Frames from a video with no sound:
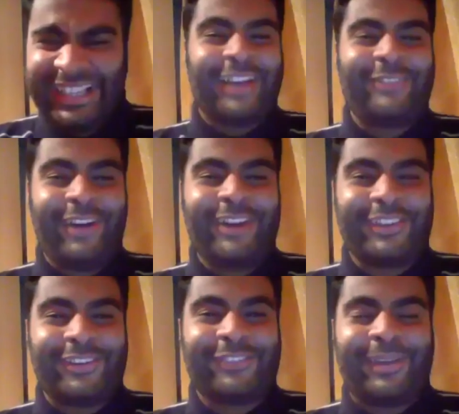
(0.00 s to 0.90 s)
heard a
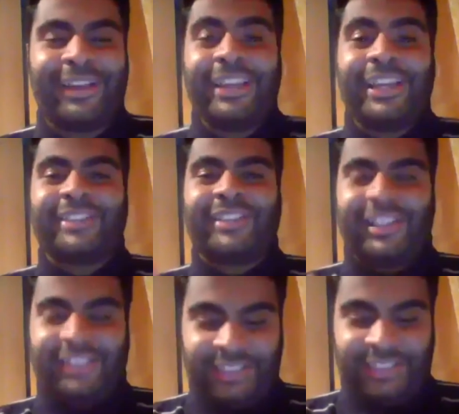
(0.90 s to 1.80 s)
lot of that. I
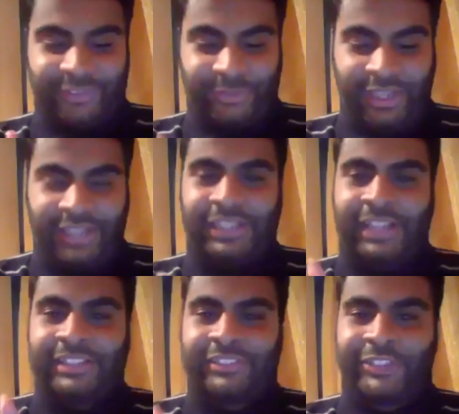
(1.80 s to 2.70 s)
think it's Kunal and I
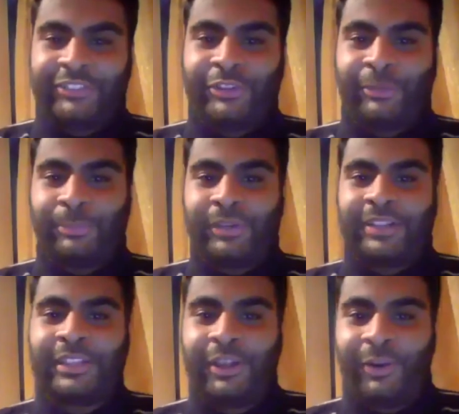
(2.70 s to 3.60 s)
think Shashi Kapoor. I
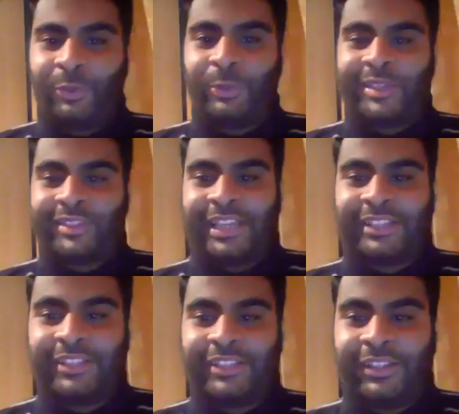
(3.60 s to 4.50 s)
think are always
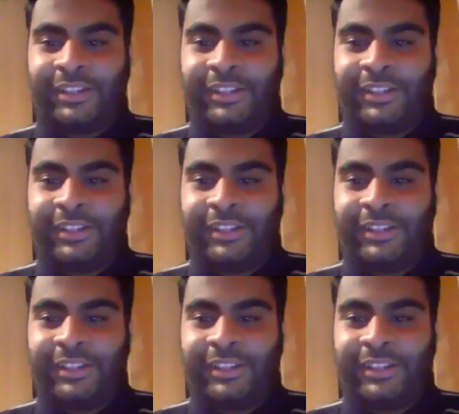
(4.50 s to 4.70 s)
like the